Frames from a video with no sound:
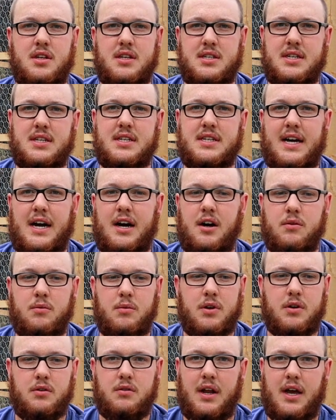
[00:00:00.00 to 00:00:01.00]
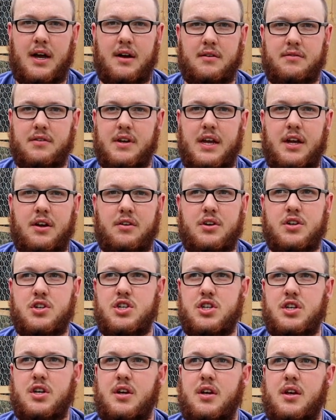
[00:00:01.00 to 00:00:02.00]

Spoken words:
It's in town. We don't have an acreage.